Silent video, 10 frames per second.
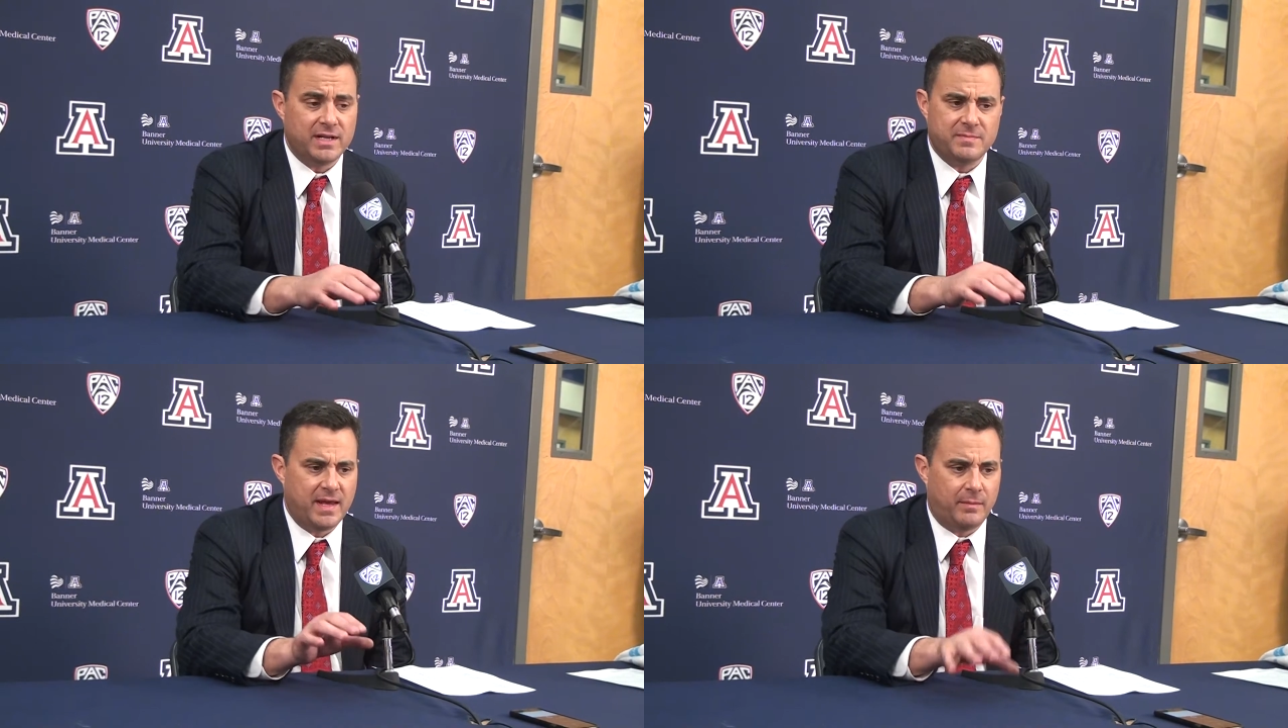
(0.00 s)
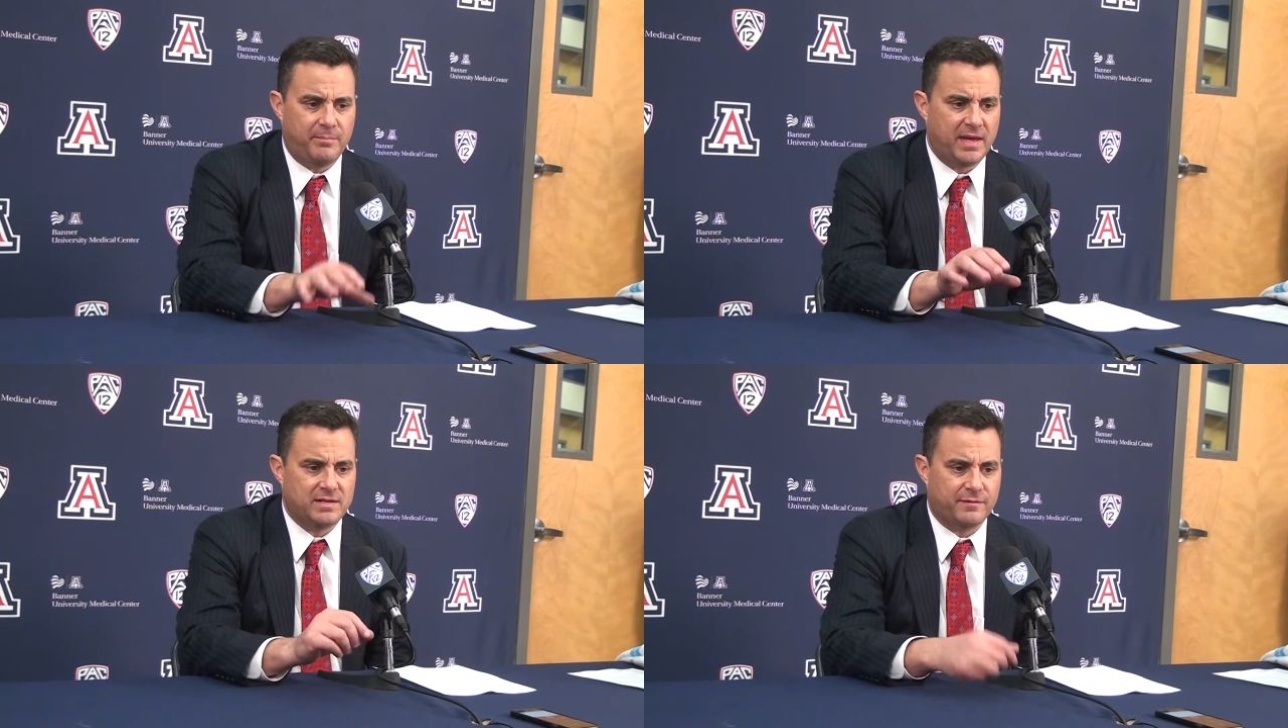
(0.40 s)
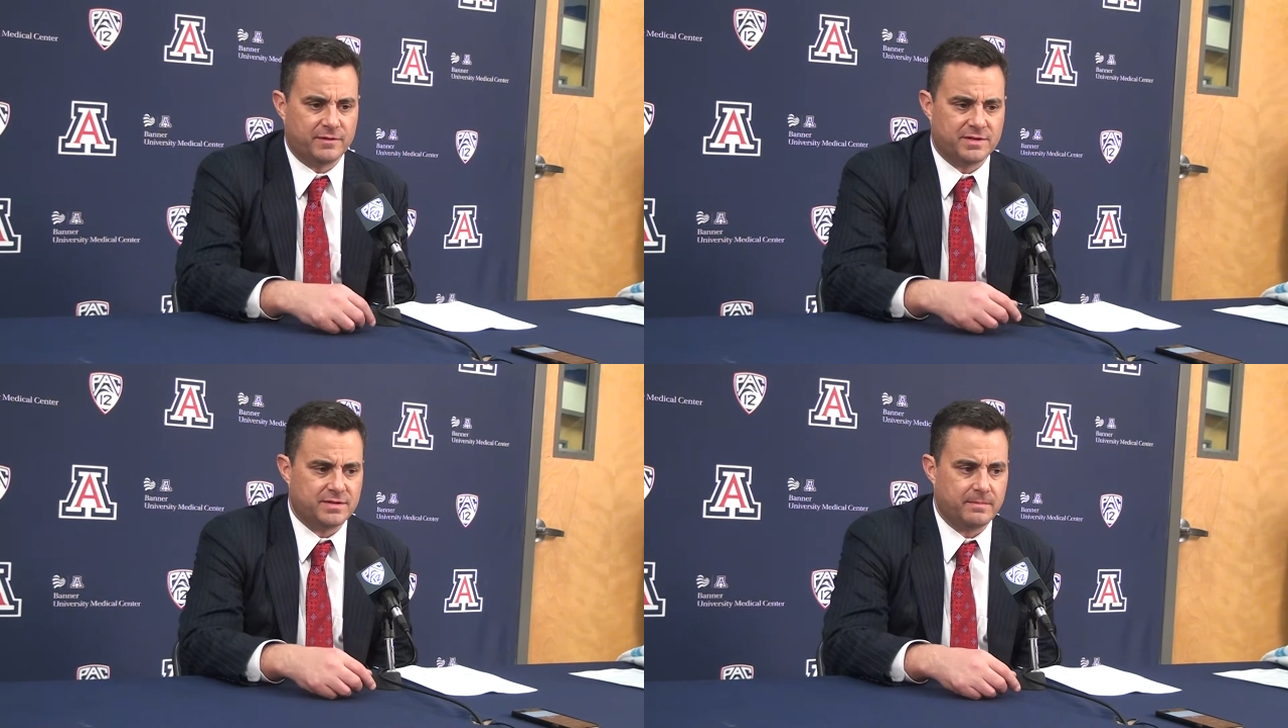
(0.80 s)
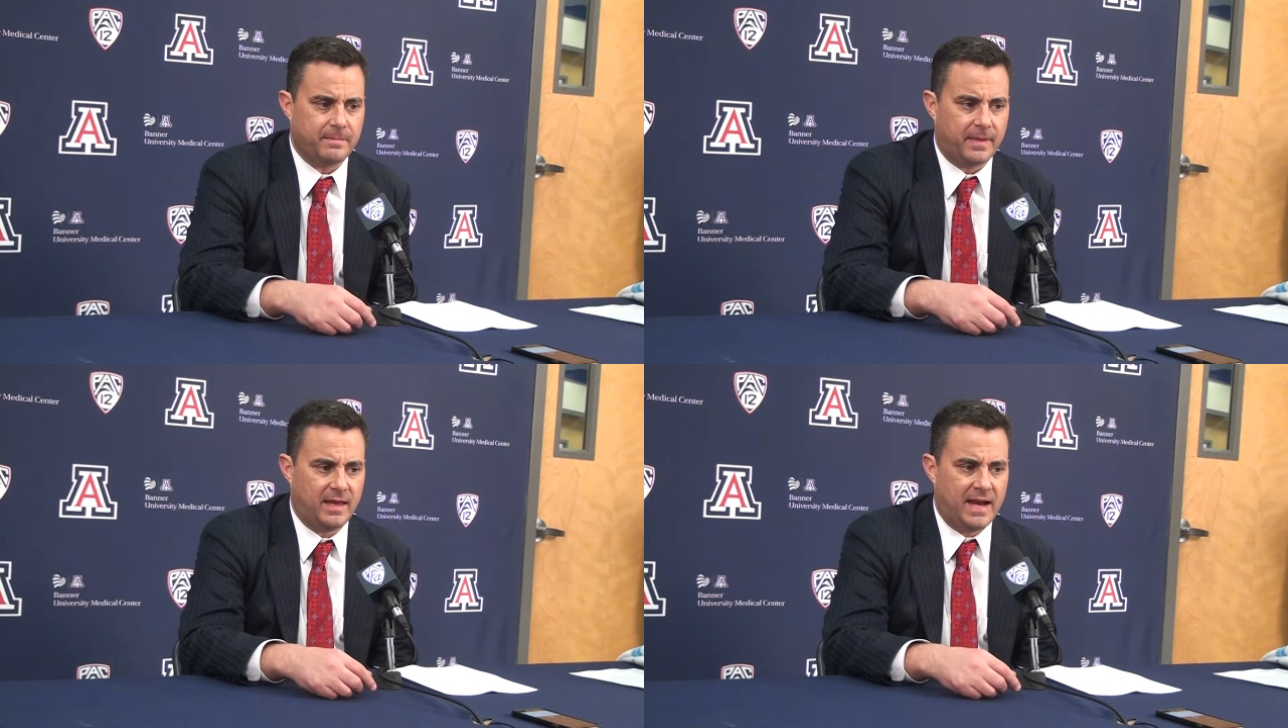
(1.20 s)
he's made a big difference
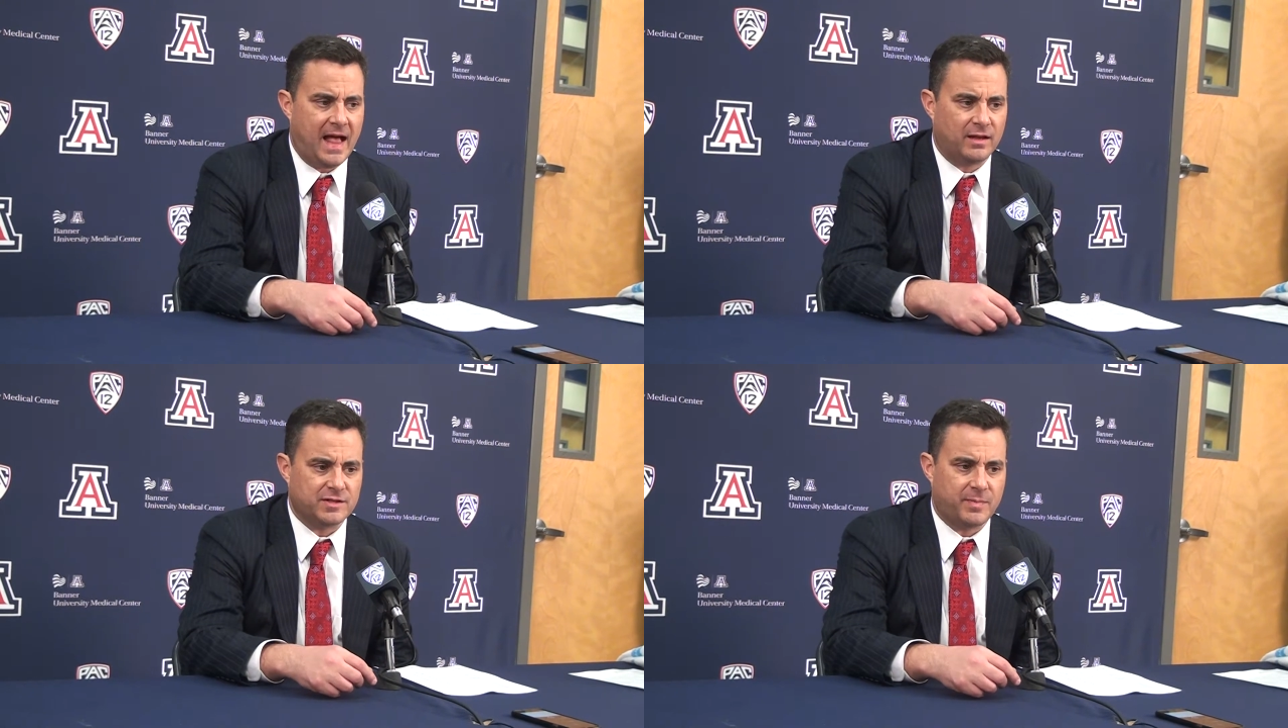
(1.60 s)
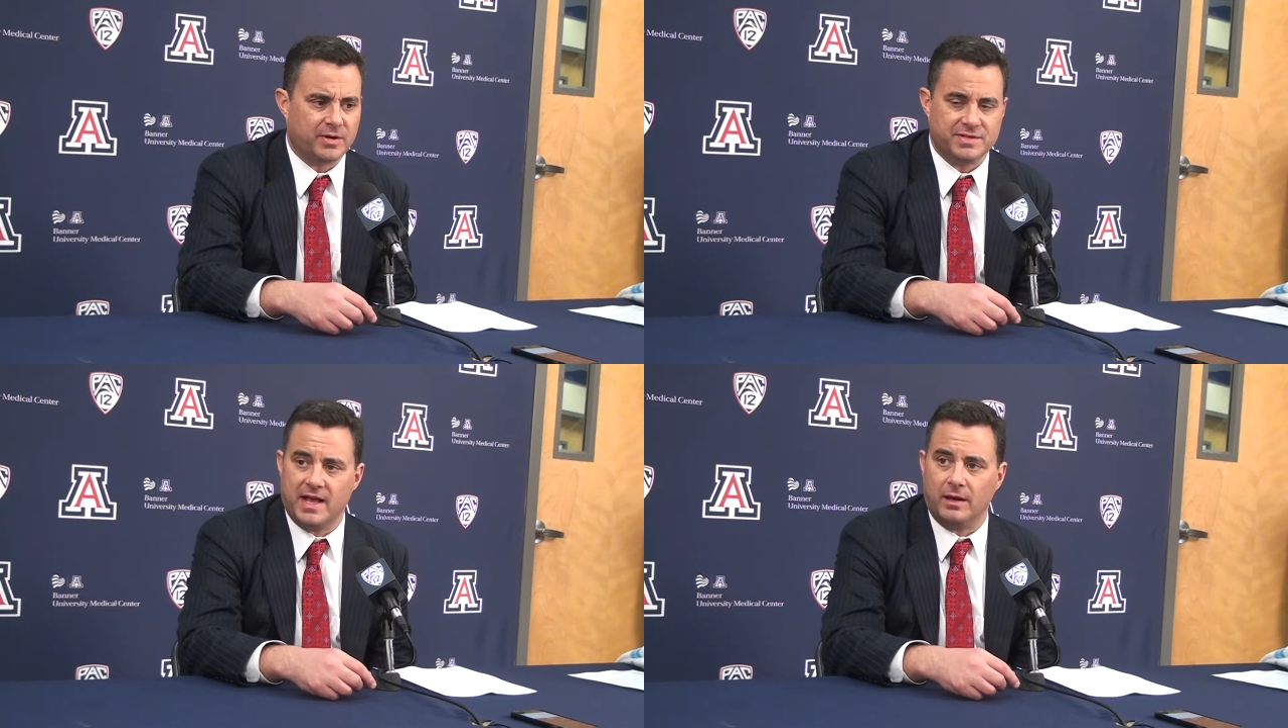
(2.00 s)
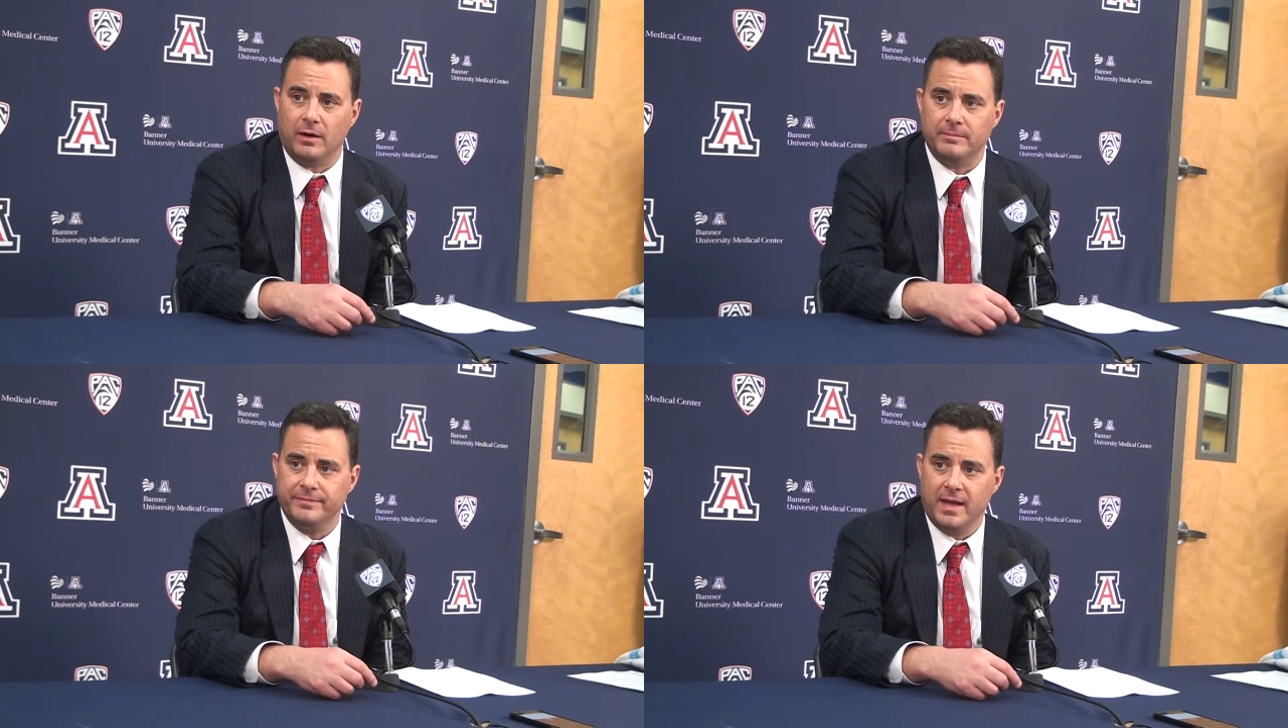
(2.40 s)
in Alex Barcelo.